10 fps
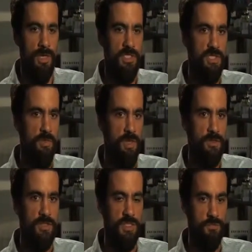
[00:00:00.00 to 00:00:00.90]

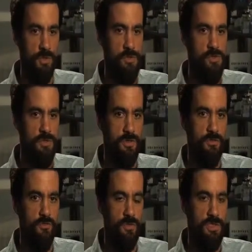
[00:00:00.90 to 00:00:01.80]
Estimating exposure
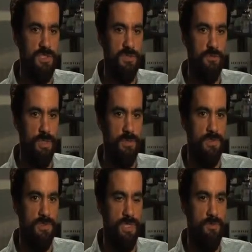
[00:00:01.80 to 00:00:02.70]
for this spill
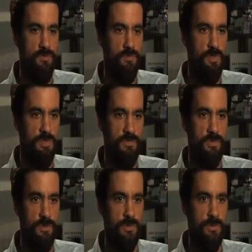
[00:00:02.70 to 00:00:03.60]
is going to be very
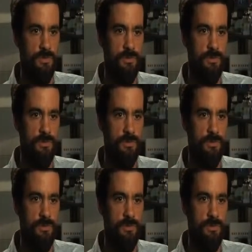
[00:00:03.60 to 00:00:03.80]
difficult.